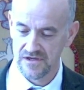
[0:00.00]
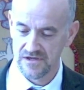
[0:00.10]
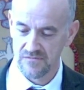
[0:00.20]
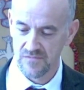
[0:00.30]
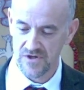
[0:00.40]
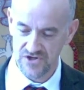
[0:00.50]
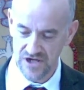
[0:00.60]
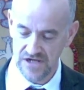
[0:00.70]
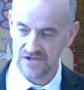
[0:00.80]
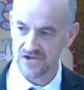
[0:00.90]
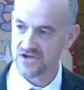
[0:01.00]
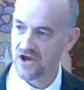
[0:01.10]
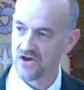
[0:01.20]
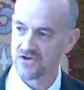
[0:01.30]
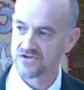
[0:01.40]
But Jesus
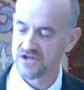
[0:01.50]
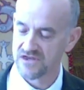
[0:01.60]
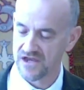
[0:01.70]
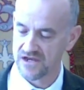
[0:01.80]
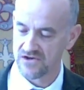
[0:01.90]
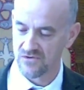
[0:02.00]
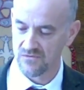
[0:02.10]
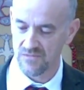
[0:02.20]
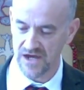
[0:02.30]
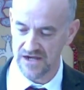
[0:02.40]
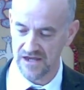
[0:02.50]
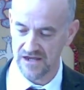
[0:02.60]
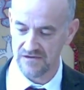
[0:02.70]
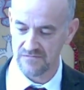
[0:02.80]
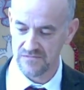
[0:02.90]
calls Nathanael by
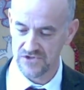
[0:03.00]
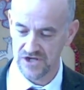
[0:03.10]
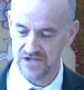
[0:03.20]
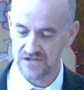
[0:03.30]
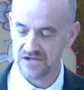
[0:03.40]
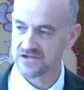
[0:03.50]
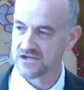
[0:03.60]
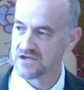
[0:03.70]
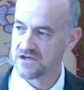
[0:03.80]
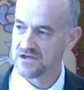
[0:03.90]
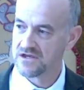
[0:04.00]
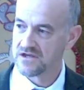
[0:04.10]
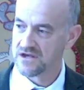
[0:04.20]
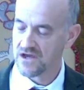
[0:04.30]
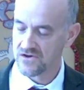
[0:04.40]
name. Jesus
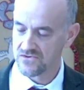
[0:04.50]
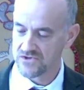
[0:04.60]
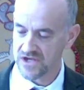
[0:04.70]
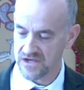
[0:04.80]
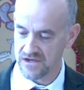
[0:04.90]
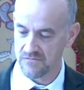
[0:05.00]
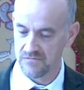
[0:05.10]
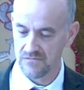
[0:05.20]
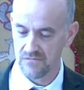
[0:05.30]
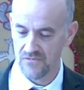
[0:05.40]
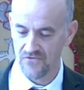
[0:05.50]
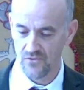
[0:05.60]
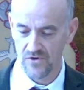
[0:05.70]
knows him before he